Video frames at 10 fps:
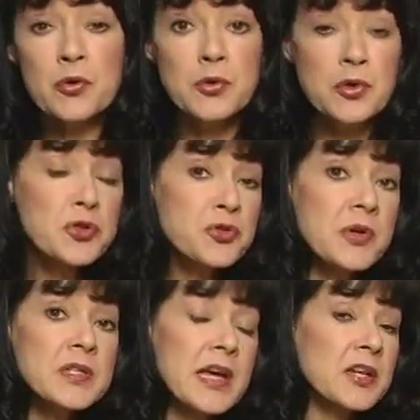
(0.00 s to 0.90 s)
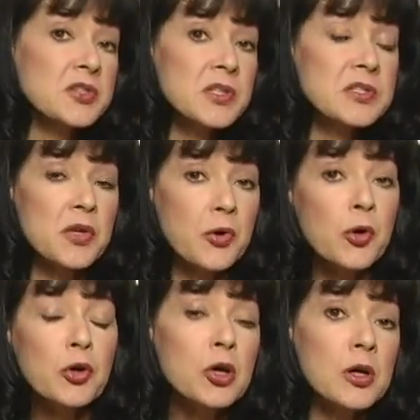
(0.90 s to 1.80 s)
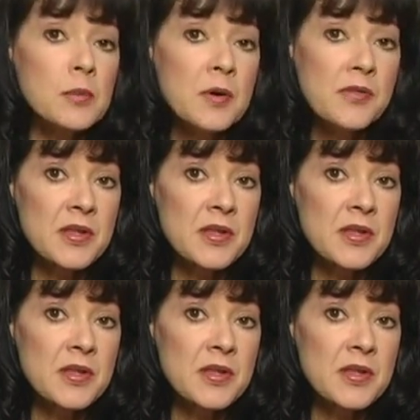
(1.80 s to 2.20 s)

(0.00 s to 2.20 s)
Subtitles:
nutrient, actually it's an herb